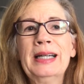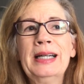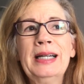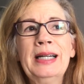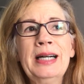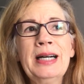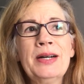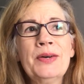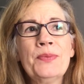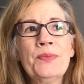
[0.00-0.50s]

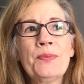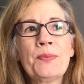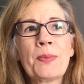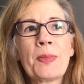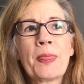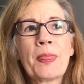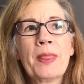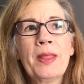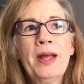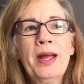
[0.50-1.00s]

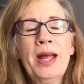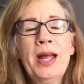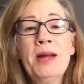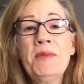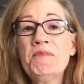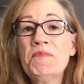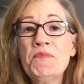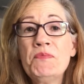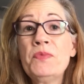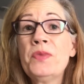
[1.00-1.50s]

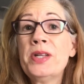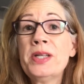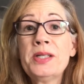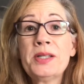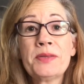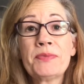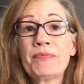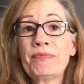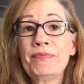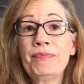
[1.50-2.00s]
And
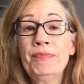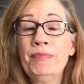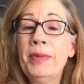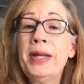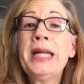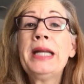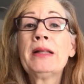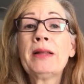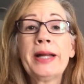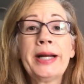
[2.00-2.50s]
this
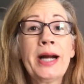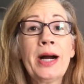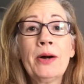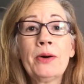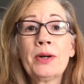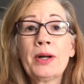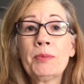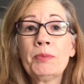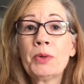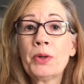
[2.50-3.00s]
mini
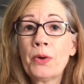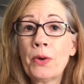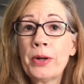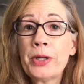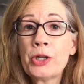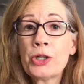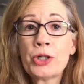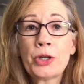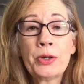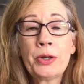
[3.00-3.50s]
layout I'm
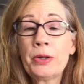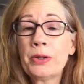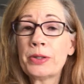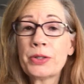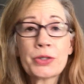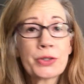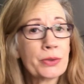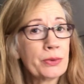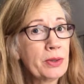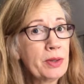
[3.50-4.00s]
going to show you can
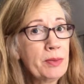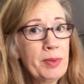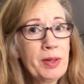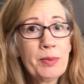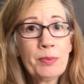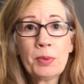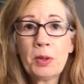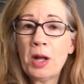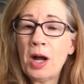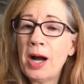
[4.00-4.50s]
certainly be
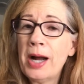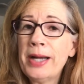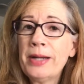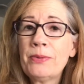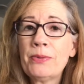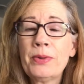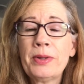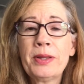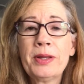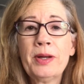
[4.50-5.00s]

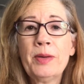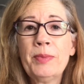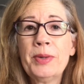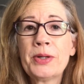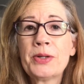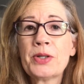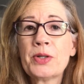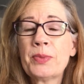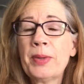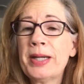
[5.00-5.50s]
applied within a
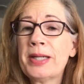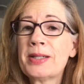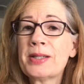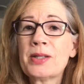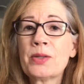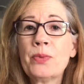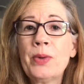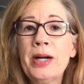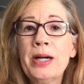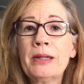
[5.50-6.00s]
bigger space
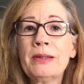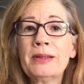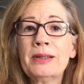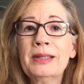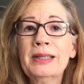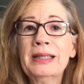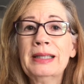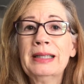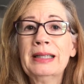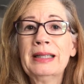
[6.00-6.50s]
as well.
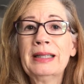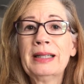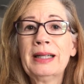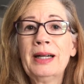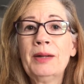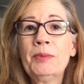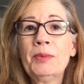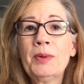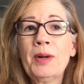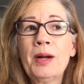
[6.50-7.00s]

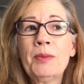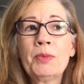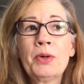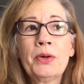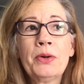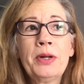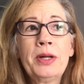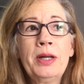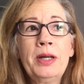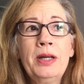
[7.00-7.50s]
I'm
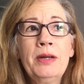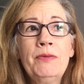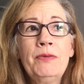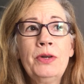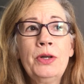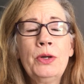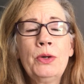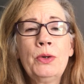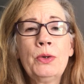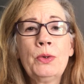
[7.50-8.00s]
going to give
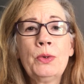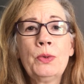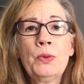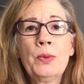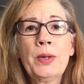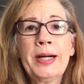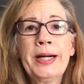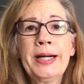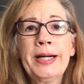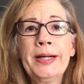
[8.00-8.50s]

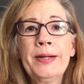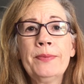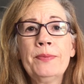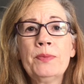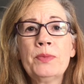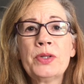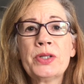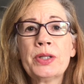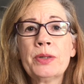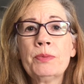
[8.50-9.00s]
you
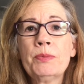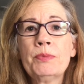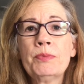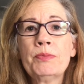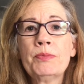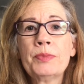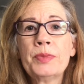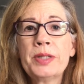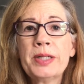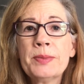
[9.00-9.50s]
some
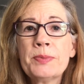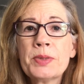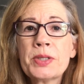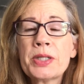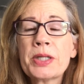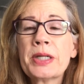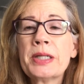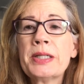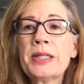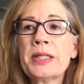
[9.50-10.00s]
tips to
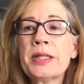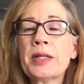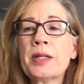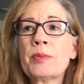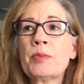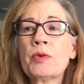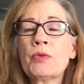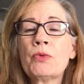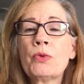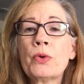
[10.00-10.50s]
consider
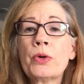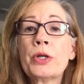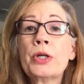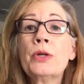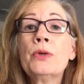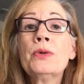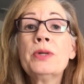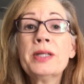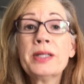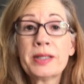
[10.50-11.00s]
before
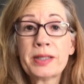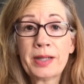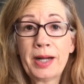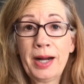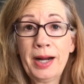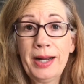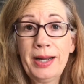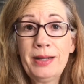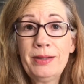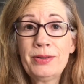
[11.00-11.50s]
you
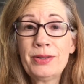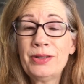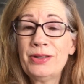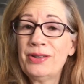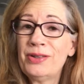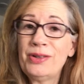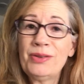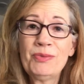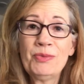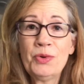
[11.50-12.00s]
decide
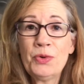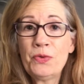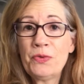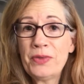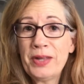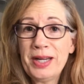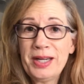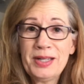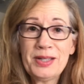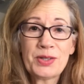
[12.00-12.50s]
to move
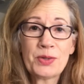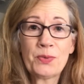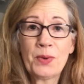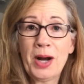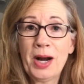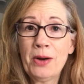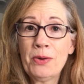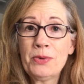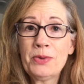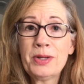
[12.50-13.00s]
things
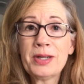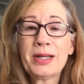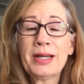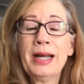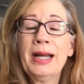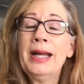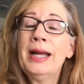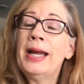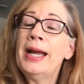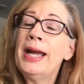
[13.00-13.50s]
around,
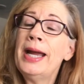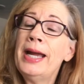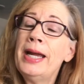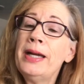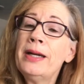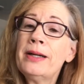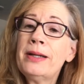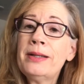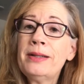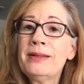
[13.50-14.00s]

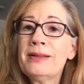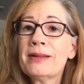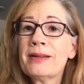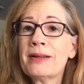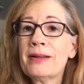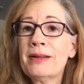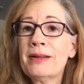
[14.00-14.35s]
and